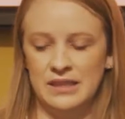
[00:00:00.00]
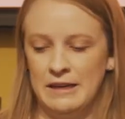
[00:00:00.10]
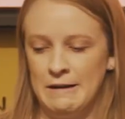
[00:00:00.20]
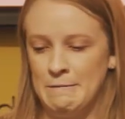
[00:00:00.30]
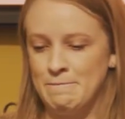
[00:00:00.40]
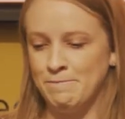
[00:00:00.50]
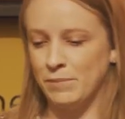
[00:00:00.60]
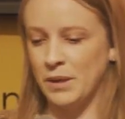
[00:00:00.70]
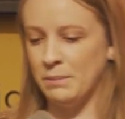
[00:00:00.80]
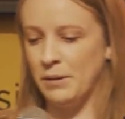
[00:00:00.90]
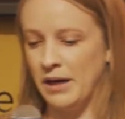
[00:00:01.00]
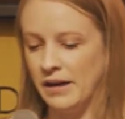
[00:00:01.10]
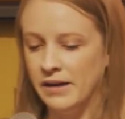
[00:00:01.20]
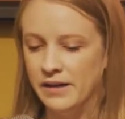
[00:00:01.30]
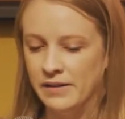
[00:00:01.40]

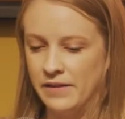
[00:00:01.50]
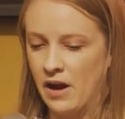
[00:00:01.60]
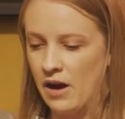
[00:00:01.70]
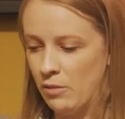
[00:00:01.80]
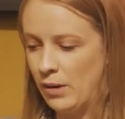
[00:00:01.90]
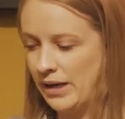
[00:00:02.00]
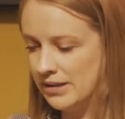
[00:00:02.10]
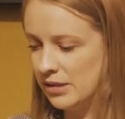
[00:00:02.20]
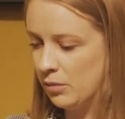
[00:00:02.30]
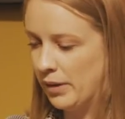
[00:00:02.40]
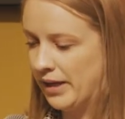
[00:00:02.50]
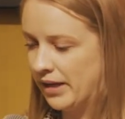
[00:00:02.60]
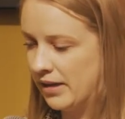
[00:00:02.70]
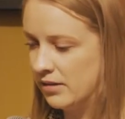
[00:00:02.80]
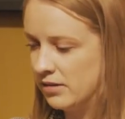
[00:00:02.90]
but there are ways that we
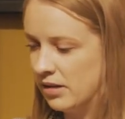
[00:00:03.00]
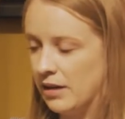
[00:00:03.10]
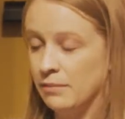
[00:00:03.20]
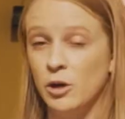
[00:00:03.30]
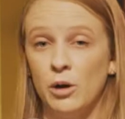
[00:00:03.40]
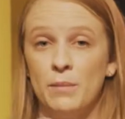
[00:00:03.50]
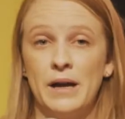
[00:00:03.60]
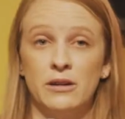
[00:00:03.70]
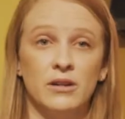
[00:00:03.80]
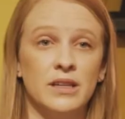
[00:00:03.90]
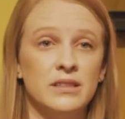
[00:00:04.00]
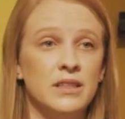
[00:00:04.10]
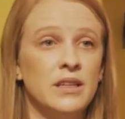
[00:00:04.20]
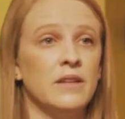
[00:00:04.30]
can go about correcting it,